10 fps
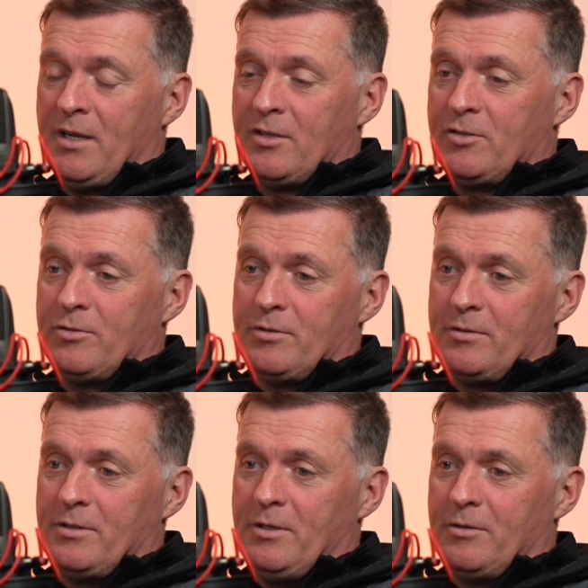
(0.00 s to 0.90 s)

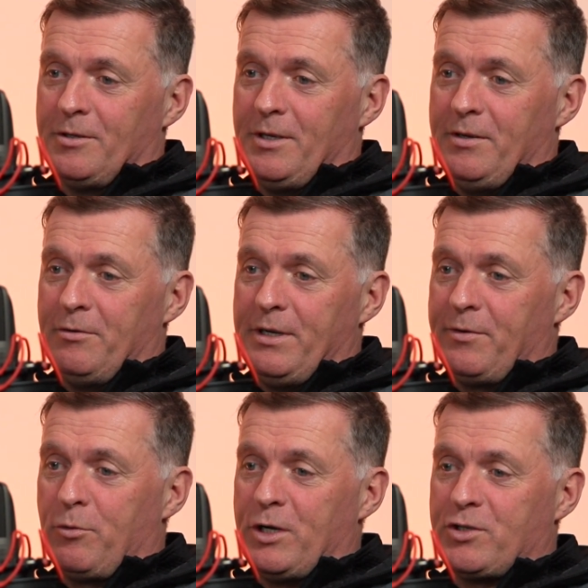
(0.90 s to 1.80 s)
So you're
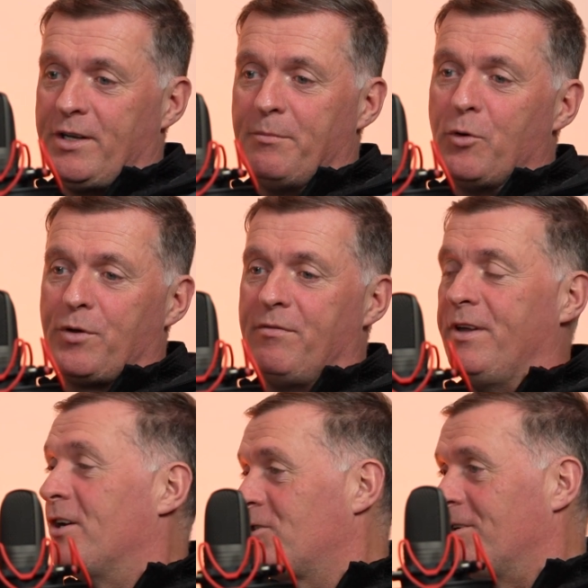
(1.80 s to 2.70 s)
even questioning the
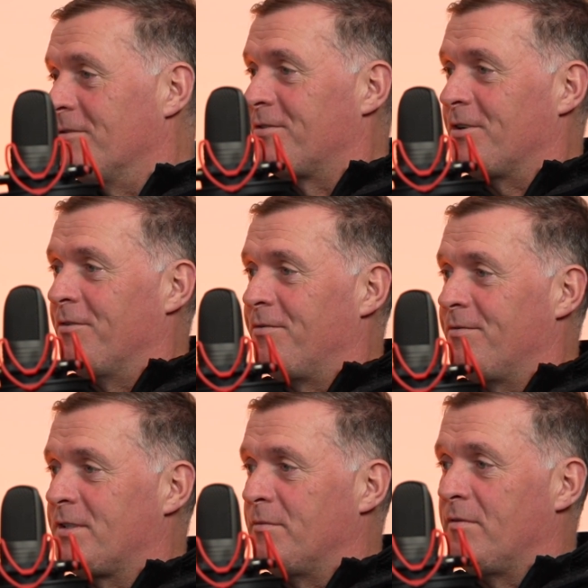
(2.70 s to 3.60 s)
motivation of
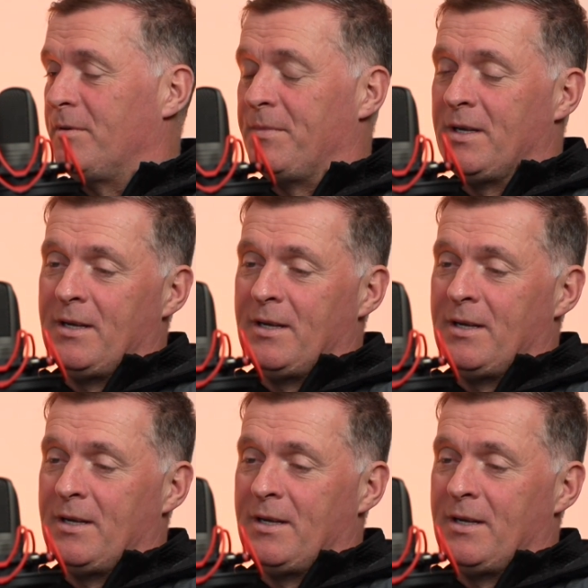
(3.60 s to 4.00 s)
some of them